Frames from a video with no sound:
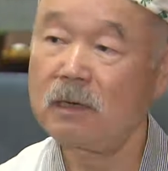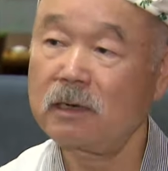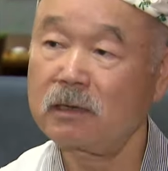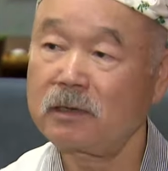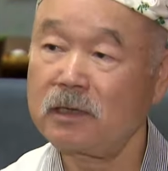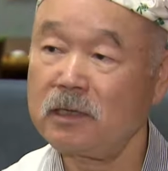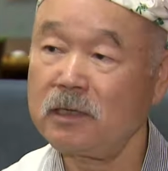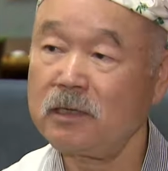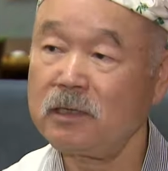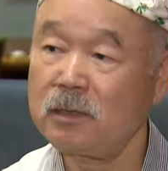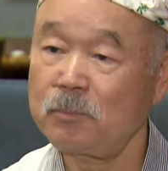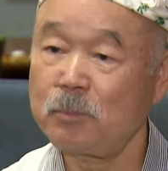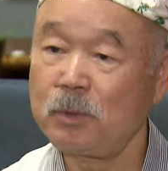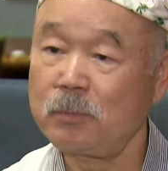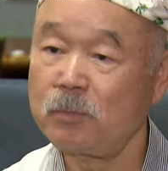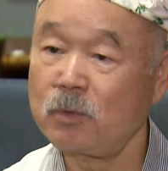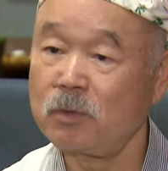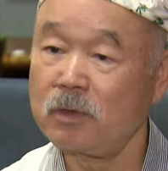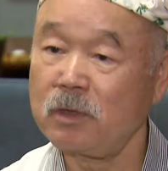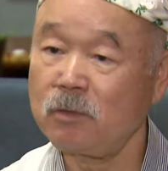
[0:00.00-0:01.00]
Uh, Canadian
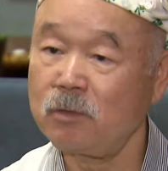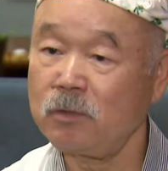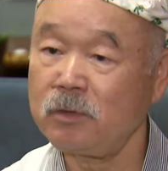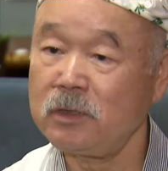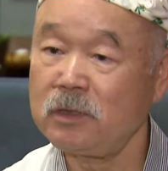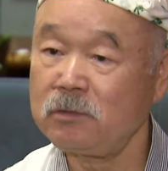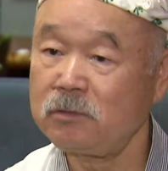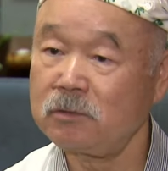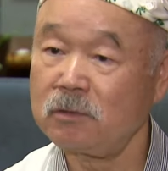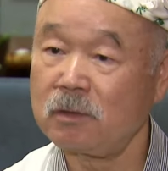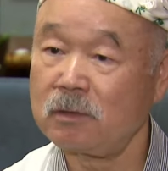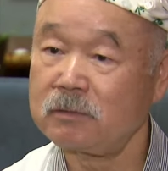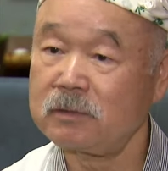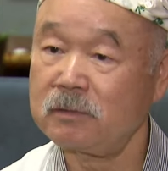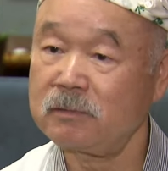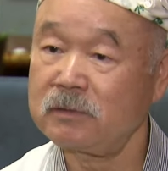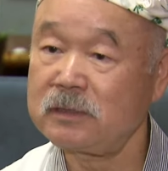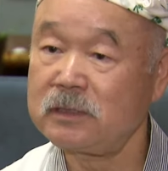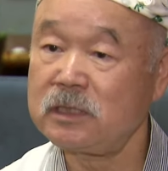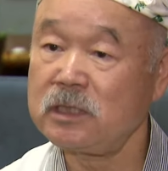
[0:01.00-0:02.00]
people, they don't eat uh,
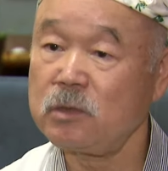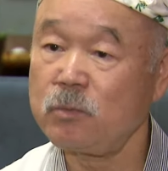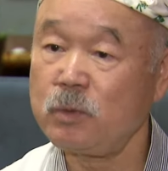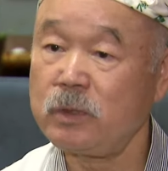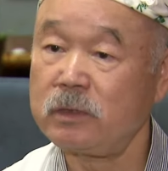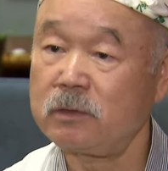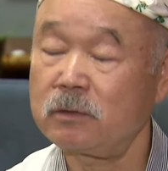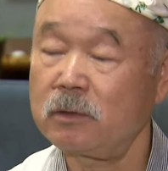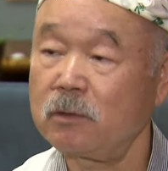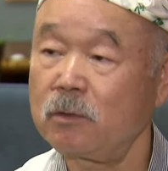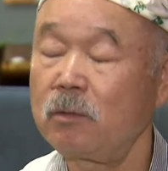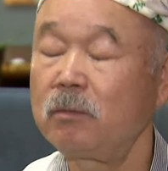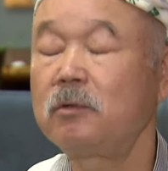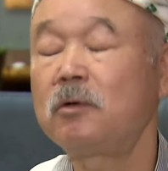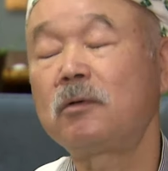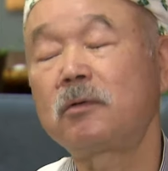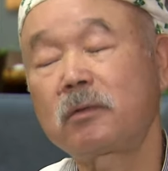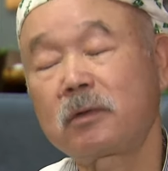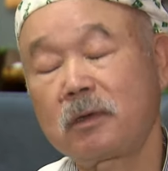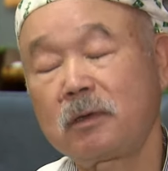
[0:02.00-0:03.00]
seaweed.
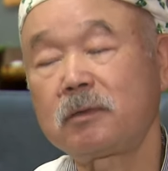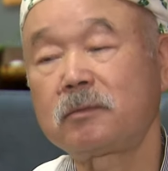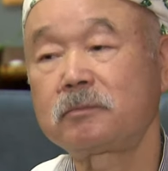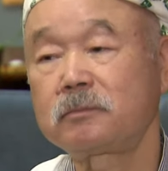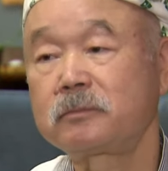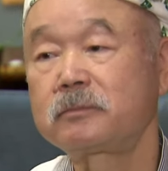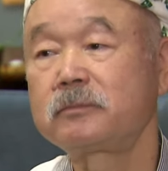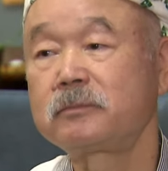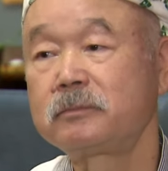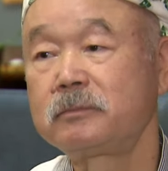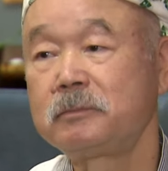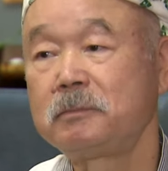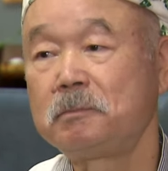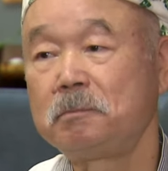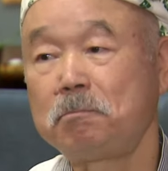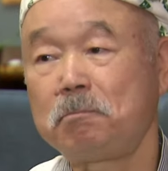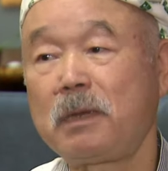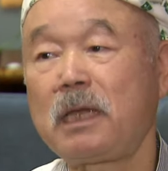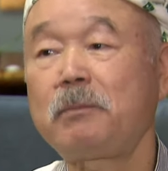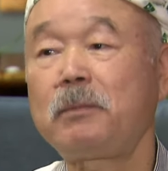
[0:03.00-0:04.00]

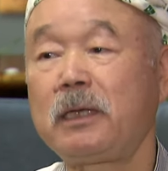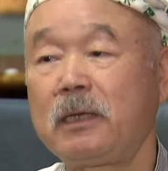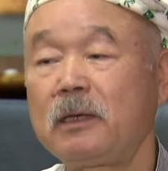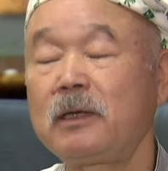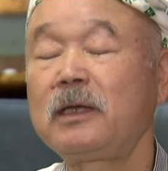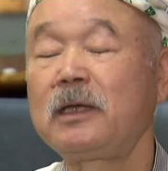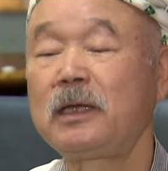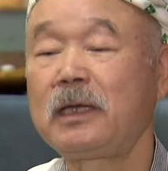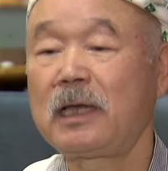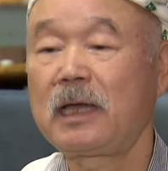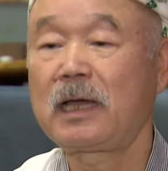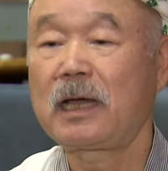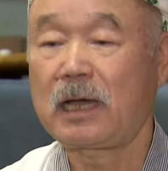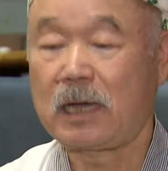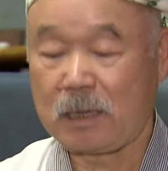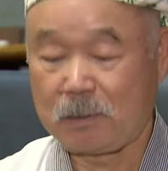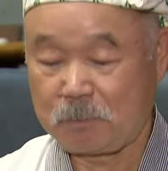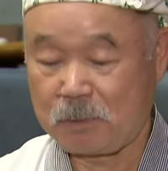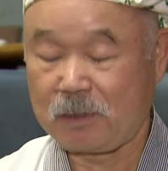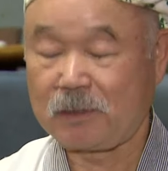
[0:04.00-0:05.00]
Maybe
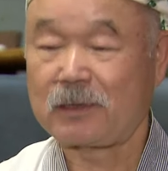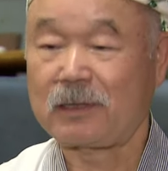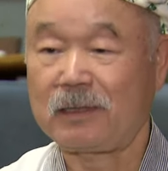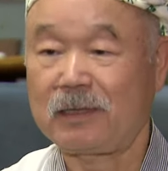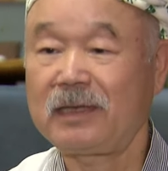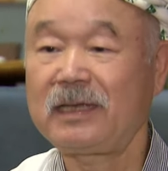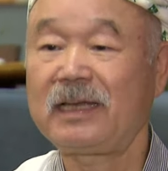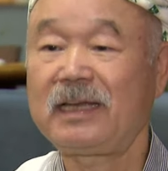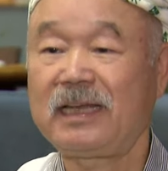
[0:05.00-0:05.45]
I make it